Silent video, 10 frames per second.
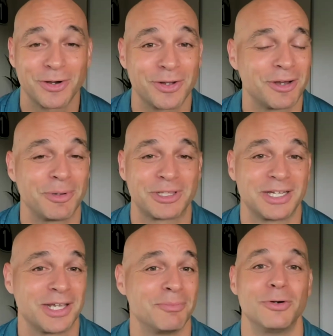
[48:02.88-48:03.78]
Dakota, but
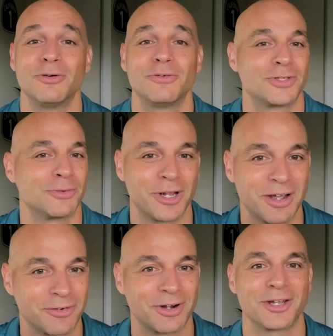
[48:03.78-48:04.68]
then they move to
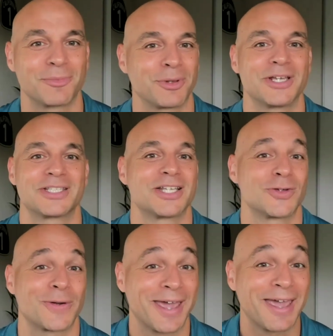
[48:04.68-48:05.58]
whatever other place,
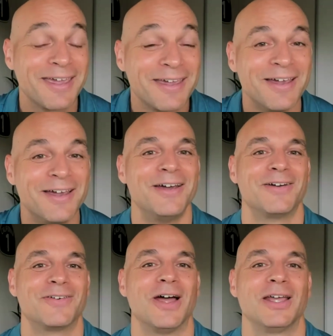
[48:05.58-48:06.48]
that's okay,
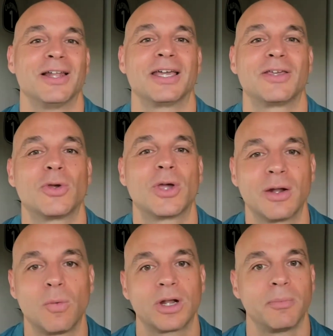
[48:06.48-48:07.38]
right? Like you
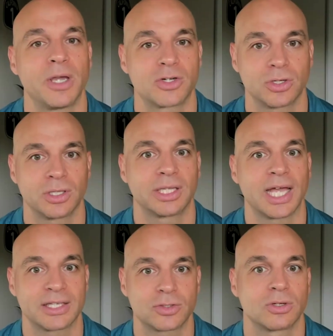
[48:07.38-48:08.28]
kind of want to make sure that
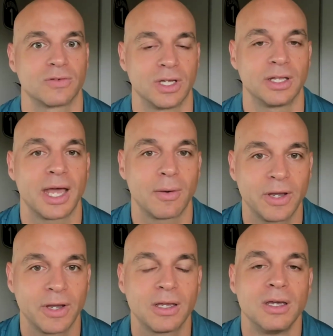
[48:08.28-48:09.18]
that's sort of done that
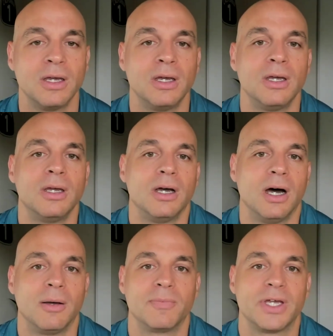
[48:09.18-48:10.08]
way.
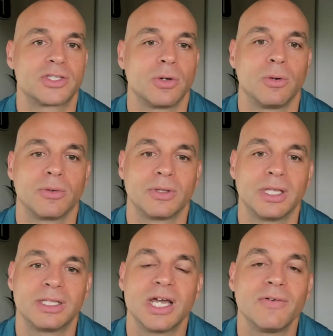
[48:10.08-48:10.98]
And so
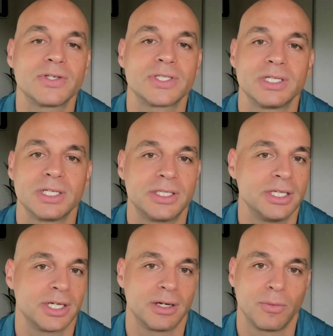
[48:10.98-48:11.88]
the devil's in the
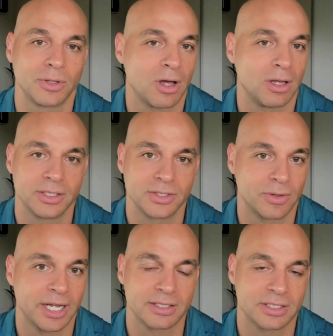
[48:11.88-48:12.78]
detail with all these
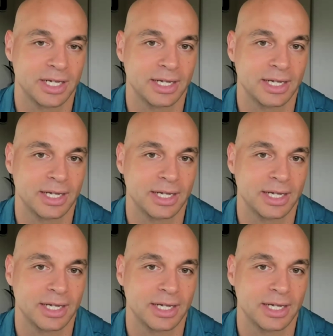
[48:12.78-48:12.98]
grants.